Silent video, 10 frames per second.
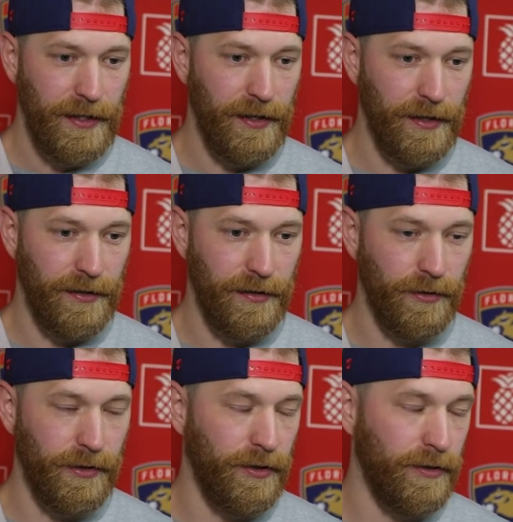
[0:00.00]

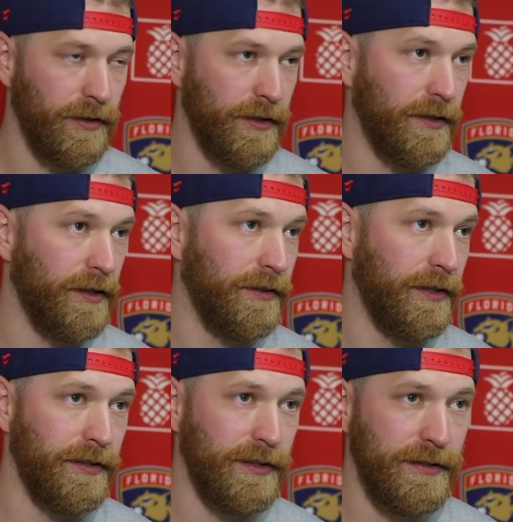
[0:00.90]
or
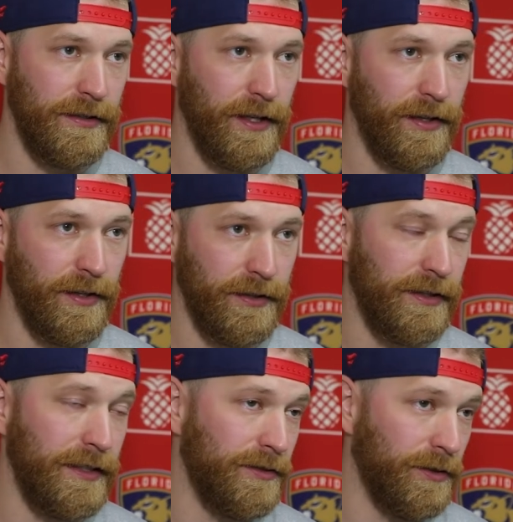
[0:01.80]
on the
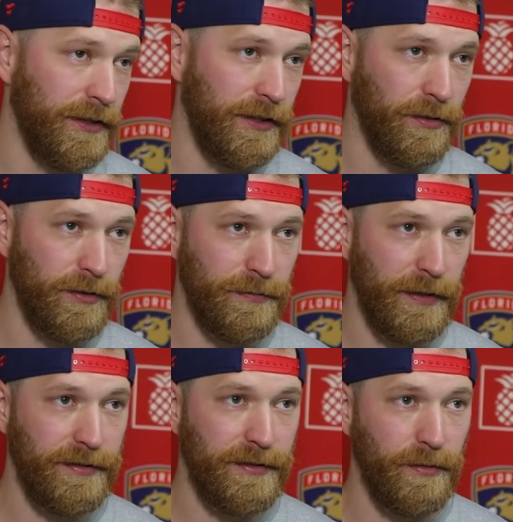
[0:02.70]
D zone, he always
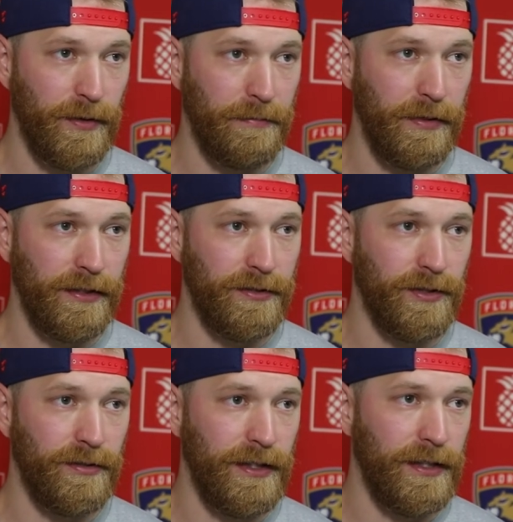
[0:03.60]
makes the right play.
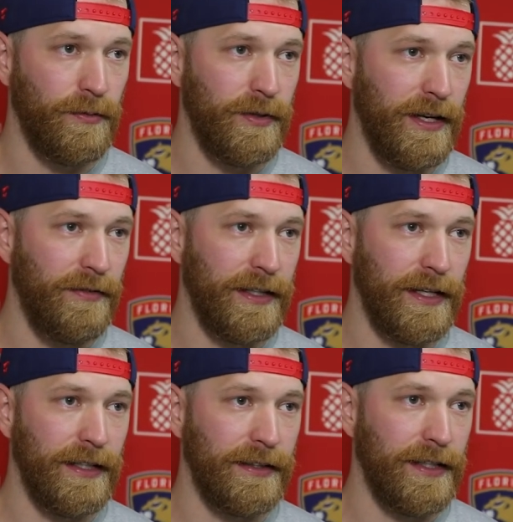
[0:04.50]
So when you have a
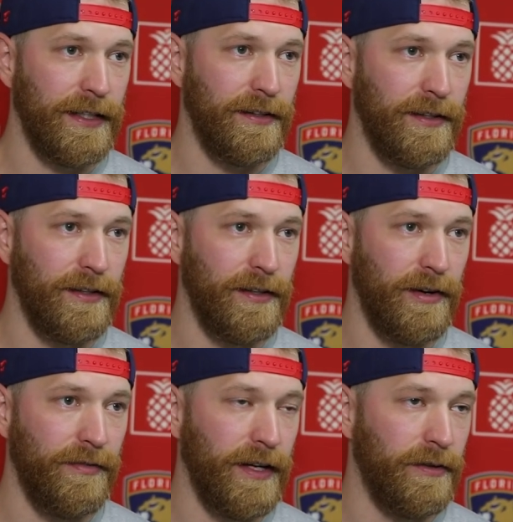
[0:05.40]
guy like that,
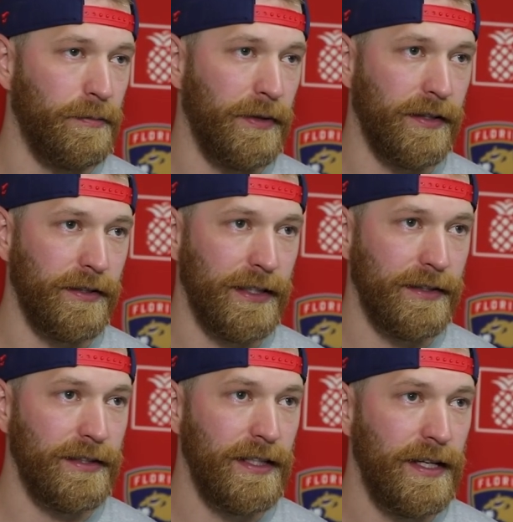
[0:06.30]
a veteran player
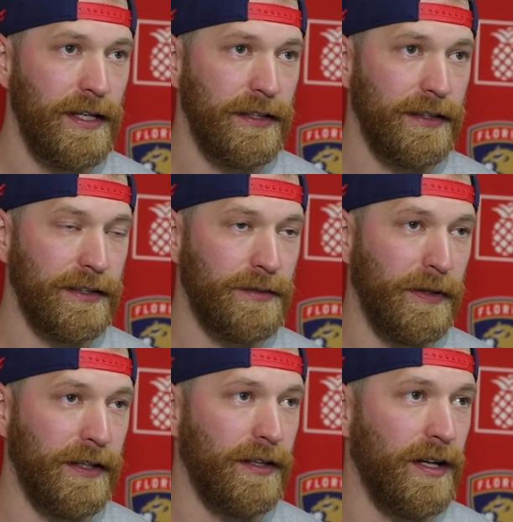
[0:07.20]
that's
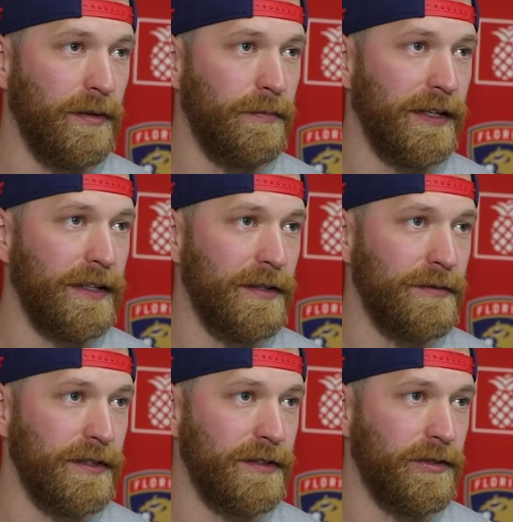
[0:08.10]
played a lot of big
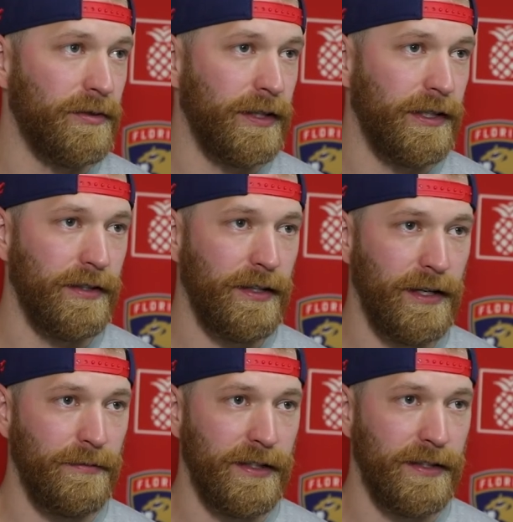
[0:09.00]
games in his career,
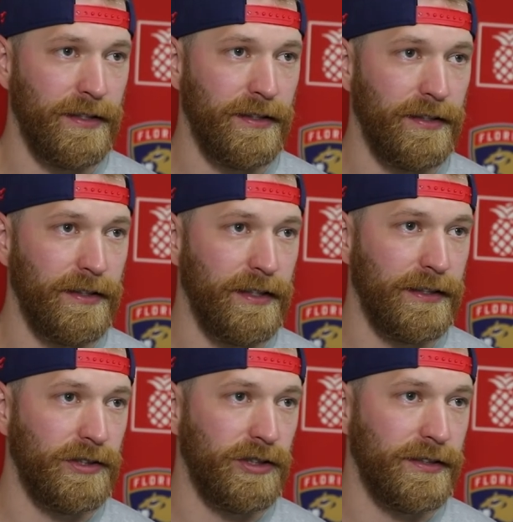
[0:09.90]
I mean,
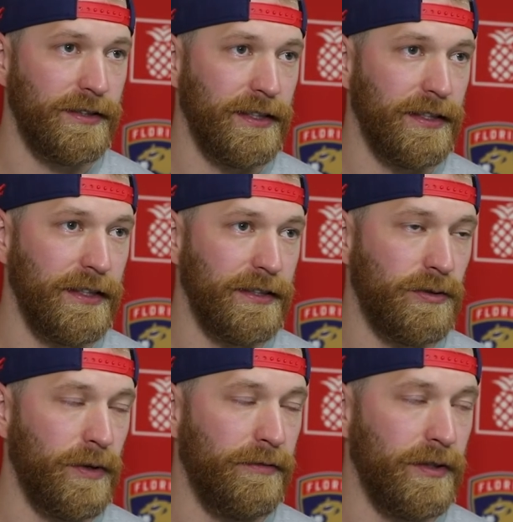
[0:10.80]
it's
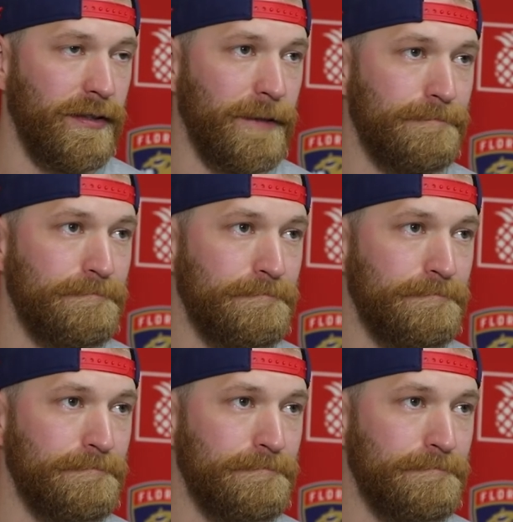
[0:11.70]
great for the team.